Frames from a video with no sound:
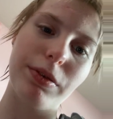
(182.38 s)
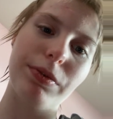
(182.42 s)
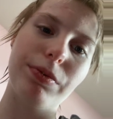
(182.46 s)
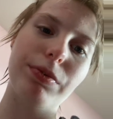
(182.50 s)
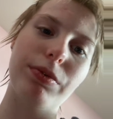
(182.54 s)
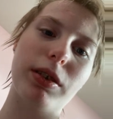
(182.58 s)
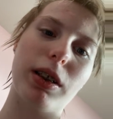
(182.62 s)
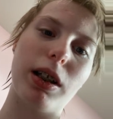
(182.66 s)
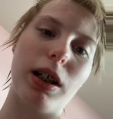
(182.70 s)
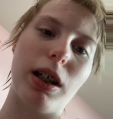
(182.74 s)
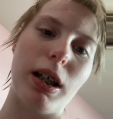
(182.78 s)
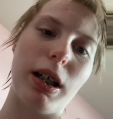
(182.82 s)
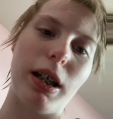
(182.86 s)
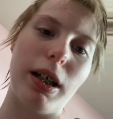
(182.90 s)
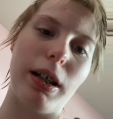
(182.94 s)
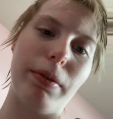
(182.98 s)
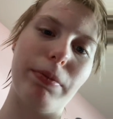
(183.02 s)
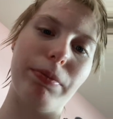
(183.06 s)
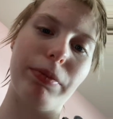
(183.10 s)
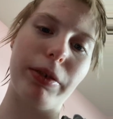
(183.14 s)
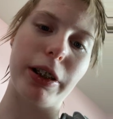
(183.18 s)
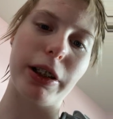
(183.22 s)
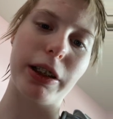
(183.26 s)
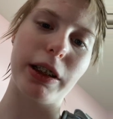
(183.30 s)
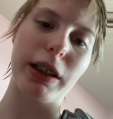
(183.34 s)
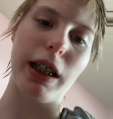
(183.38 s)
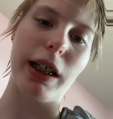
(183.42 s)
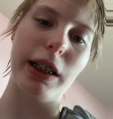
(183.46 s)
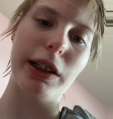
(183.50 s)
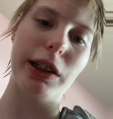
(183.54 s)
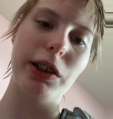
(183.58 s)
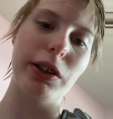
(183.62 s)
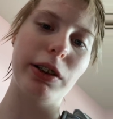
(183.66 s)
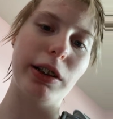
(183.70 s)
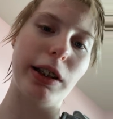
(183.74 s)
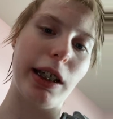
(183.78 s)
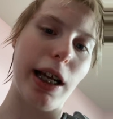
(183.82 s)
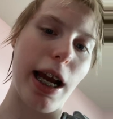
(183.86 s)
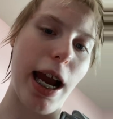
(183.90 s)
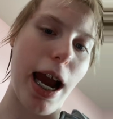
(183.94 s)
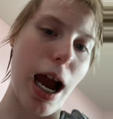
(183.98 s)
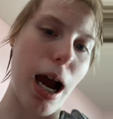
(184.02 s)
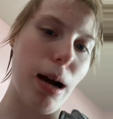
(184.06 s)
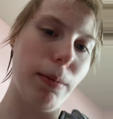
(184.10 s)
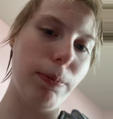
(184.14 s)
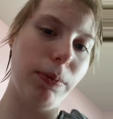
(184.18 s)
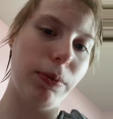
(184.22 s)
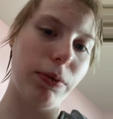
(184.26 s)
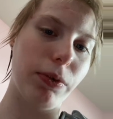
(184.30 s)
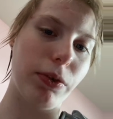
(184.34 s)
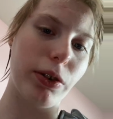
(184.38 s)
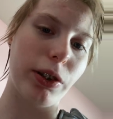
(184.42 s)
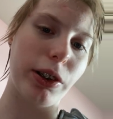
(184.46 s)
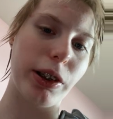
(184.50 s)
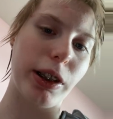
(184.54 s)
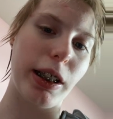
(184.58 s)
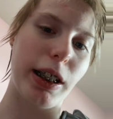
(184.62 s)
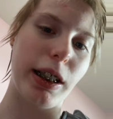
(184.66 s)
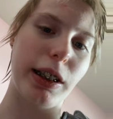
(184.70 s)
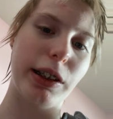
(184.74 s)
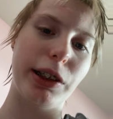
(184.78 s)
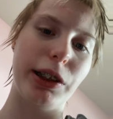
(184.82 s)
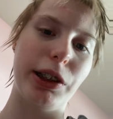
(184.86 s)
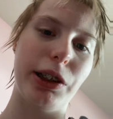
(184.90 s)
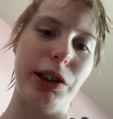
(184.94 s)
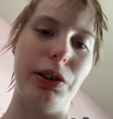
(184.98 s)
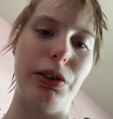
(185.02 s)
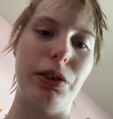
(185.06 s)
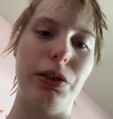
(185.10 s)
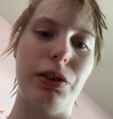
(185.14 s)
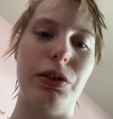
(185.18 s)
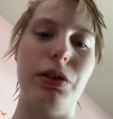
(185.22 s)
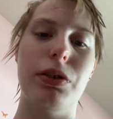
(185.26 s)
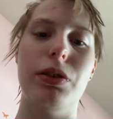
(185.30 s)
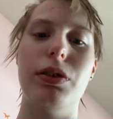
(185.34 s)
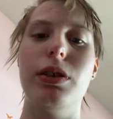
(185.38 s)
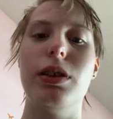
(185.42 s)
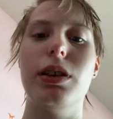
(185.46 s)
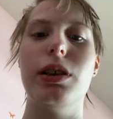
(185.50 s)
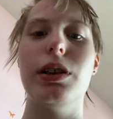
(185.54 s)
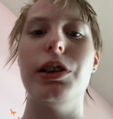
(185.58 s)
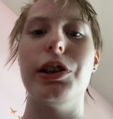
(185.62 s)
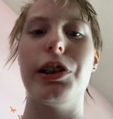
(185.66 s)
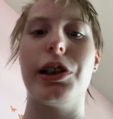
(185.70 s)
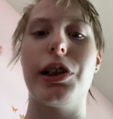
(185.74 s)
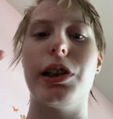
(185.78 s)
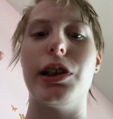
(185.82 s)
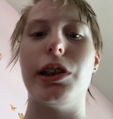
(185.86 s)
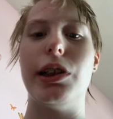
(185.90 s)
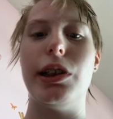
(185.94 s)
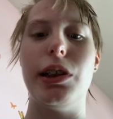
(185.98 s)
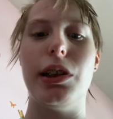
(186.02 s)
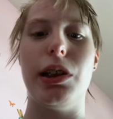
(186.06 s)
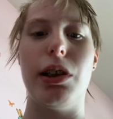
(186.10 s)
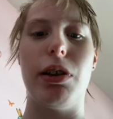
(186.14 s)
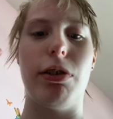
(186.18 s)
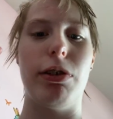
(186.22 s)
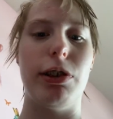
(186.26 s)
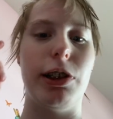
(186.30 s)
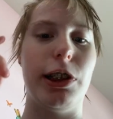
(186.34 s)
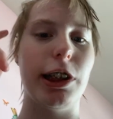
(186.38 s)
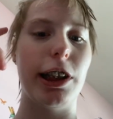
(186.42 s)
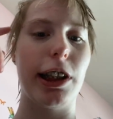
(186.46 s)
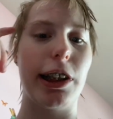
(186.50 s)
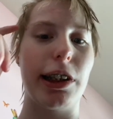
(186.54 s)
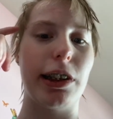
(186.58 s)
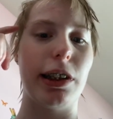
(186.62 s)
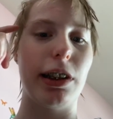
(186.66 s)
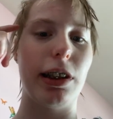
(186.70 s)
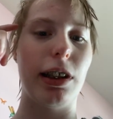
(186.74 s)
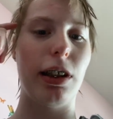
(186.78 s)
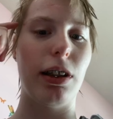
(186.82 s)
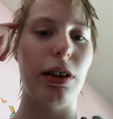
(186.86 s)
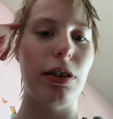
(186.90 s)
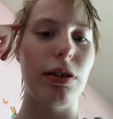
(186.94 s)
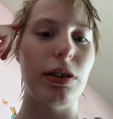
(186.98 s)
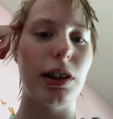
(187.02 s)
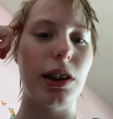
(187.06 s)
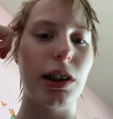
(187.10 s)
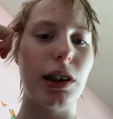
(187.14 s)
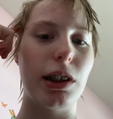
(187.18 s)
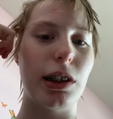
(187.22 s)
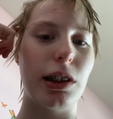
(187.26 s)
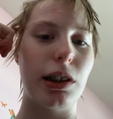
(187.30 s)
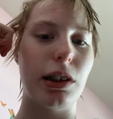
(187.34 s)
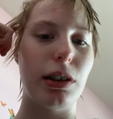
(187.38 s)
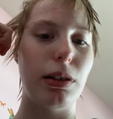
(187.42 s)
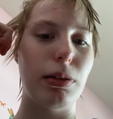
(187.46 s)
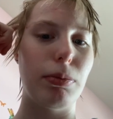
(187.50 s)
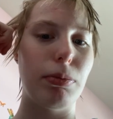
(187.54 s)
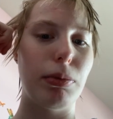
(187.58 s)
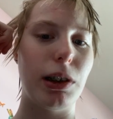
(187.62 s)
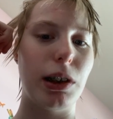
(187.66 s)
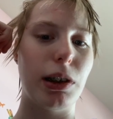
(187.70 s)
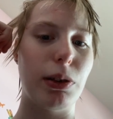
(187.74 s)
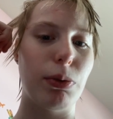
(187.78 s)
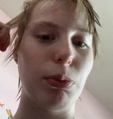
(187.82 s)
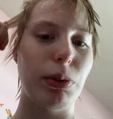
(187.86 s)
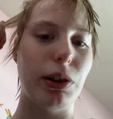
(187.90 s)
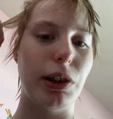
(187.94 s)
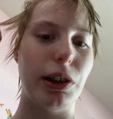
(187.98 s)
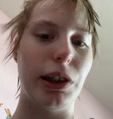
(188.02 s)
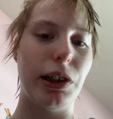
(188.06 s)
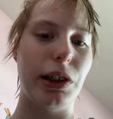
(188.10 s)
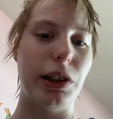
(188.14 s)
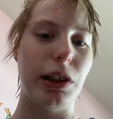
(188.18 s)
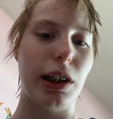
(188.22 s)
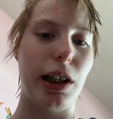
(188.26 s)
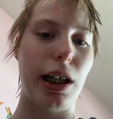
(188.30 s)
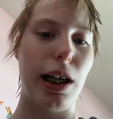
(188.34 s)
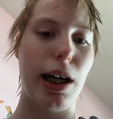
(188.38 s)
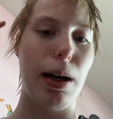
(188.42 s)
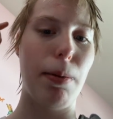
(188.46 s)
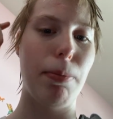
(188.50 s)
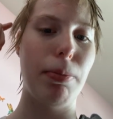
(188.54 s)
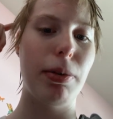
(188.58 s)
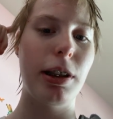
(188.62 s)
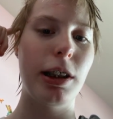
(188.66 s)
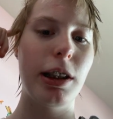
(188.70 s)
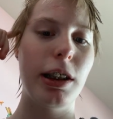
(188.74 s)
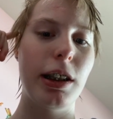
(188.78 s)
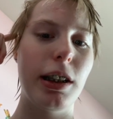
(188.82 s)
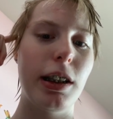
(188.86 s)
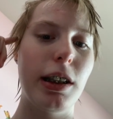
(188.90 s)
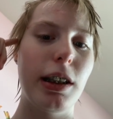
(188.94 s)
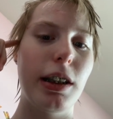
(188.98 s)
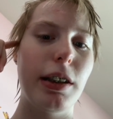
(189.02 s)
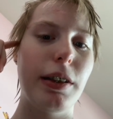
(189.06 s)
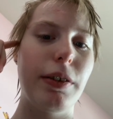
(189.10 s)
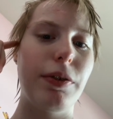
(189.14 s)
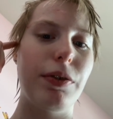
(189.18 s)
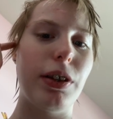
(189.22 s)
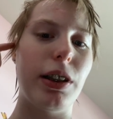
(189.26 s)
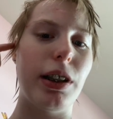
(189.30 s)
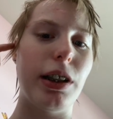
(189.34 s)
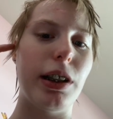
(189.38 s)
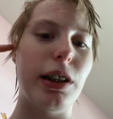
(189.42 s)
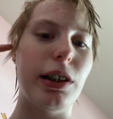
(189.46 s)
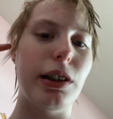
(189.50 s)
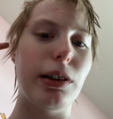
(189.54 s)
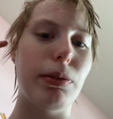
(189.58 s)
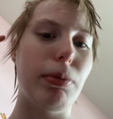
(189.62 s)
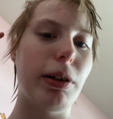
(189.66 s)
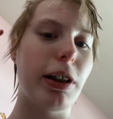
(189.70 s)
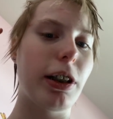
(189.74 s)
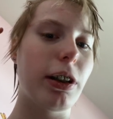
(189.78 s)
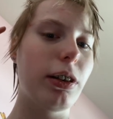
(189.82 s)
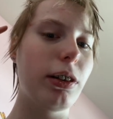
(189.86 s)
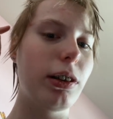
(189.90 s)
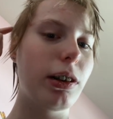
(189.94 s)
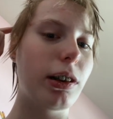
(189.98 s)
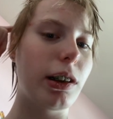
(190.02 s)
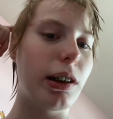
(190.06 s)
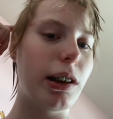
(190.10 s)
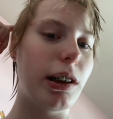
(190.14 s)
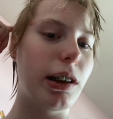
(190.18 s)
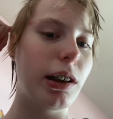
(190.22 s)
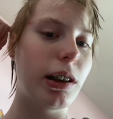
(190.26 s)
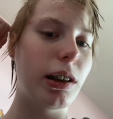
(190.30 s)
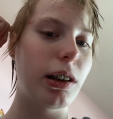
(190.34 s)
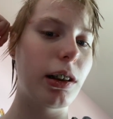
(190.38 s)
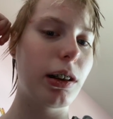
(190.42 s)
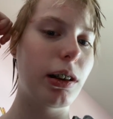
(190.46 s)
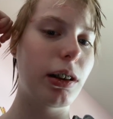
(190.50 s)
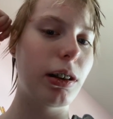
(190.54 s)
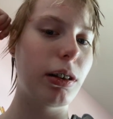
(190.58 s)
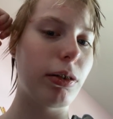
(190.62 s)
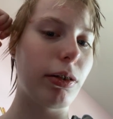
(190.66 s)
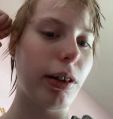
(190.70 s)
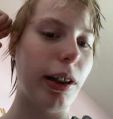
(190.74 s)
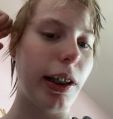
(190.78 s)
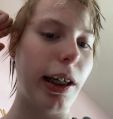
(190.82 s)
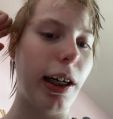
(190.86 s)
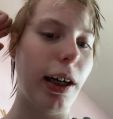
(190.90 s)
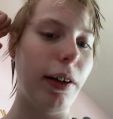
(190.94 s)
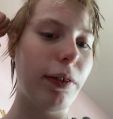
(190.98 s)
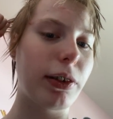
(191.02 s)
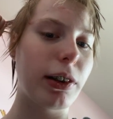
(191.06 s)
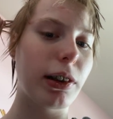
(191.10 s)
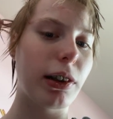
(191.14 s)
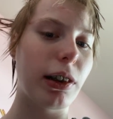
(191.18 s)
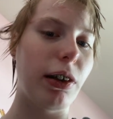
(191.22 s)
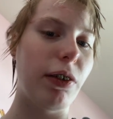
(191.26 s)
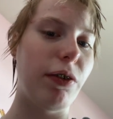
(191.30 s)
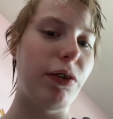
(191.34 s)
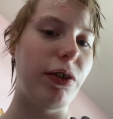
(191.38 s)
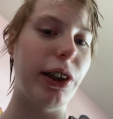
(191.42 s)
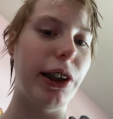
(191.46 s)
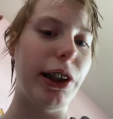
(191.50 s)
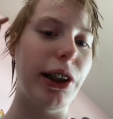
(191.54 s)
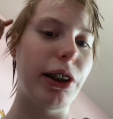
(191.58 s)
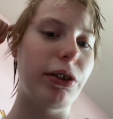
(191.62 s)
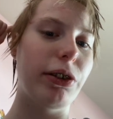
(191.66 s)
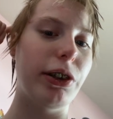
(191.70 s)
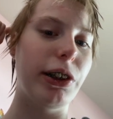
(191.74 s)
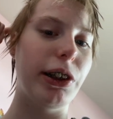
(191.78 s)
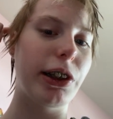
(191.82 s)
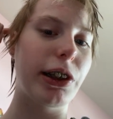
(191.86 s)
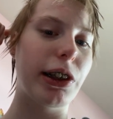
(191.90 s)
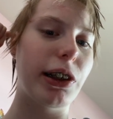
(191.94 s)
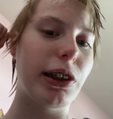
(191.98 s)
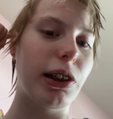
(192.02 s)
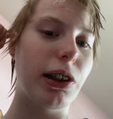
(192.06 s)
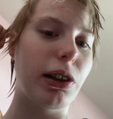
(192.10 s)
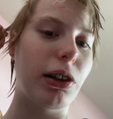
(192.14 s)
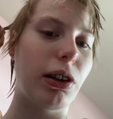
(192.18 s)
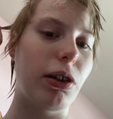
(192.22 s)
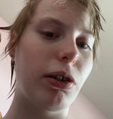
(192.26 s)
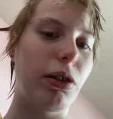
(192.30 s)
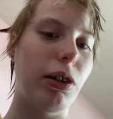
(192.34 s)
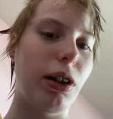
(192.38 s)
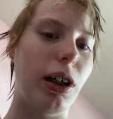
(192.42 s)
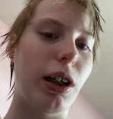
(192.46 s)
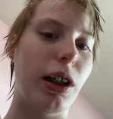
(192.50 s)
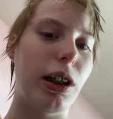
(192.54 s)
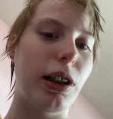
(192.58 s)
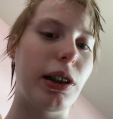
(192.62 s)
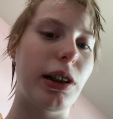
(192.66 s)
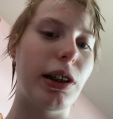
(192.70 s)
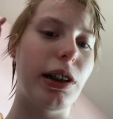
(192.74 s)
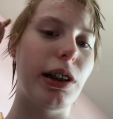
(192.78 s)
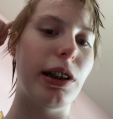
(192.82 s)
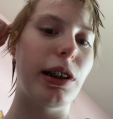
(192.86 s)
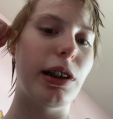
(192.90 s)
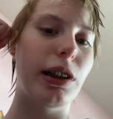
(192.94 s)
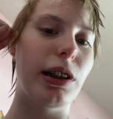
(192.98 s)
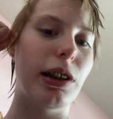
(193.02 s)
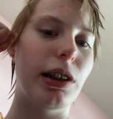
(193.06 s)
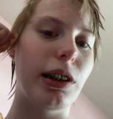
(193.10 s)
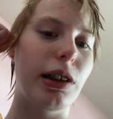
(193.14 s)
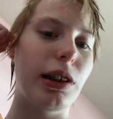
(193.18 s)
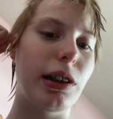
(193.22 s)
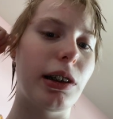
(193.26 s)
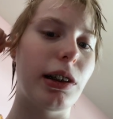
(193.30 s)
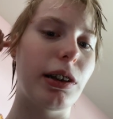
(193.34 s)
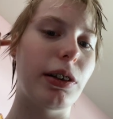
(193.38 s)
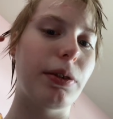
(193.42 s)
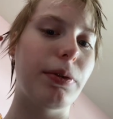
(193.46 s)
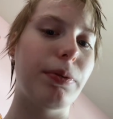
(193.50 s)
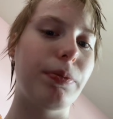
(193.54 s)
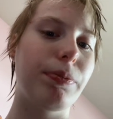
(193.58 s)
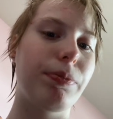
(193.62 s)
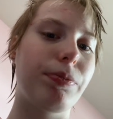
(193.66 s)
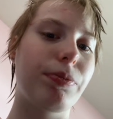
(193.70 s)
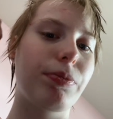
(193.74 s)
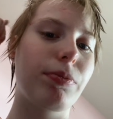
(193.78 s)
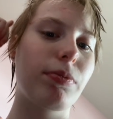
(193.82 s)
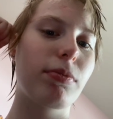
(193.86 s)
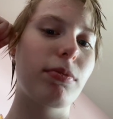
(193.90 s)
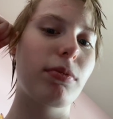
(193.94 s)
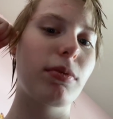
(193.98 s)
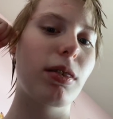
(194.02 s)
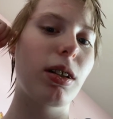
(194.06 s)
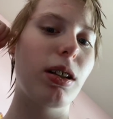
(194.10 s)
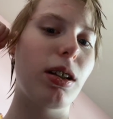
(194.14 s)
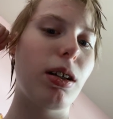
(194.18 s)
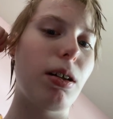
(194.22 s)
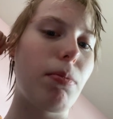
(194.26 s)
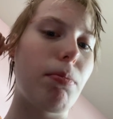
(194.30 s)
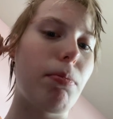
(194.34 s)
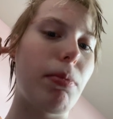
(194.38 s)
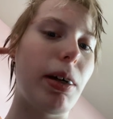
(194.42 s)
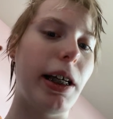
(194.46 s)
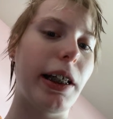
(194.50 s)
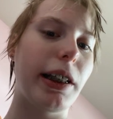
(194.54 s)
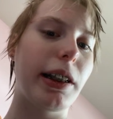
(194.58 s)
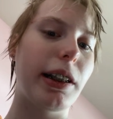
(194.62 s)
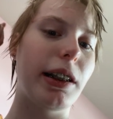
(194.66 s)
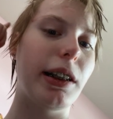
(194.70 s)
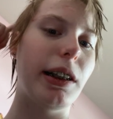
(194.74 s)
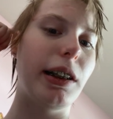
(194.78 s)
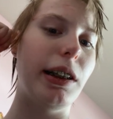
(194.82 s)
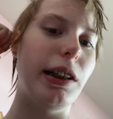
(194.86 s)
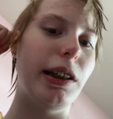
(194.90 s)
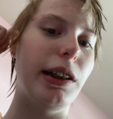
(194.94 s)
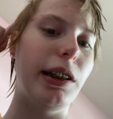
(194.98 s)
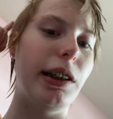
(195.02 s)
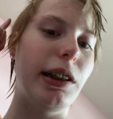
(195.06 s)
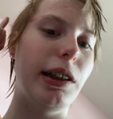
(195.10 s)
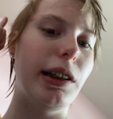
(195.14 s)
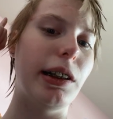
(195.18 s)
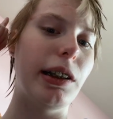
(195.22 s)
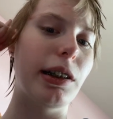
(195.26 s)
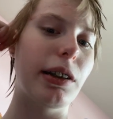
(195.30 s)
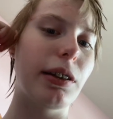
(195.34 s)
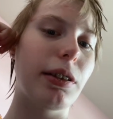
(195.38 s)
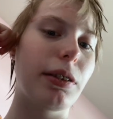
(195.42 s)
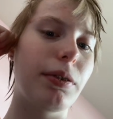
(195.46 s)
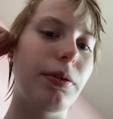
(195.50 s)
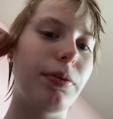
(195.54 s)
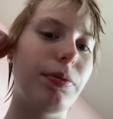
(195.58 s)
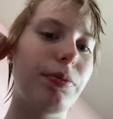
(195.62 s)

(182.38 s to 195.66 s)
there's actually an app for that too. You can go check it out. It's like, it's a really good app. And apparently, right after a video, you can go on and make the